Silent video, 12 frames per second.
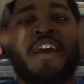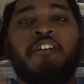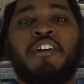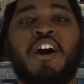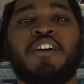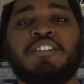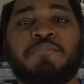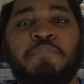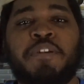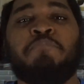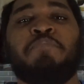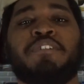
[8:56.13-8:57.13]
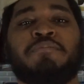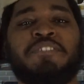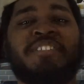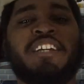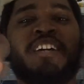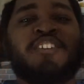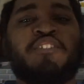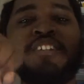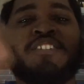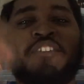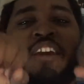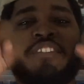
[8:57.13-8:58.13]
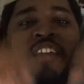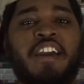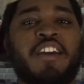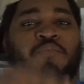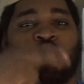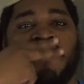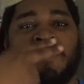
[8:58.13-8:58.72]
and all this beef. Put some chicken grease on that thing.